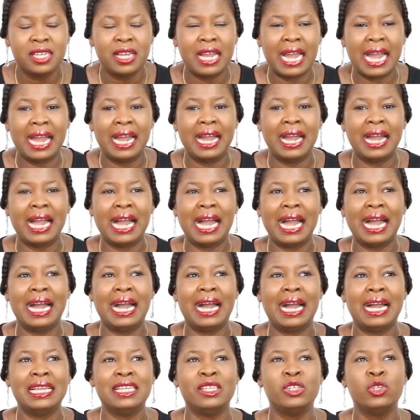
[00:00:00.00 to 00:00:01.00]

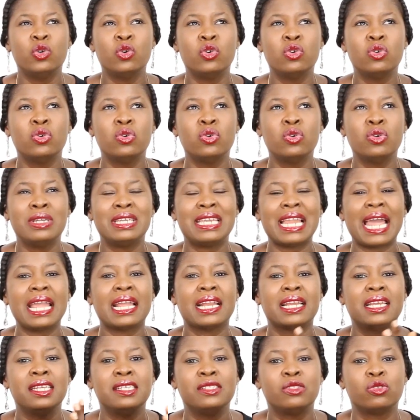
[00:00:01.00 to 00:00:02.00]
are you
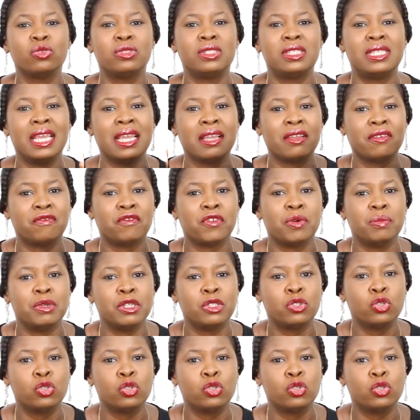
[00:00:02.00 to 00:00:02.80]
likely to take from the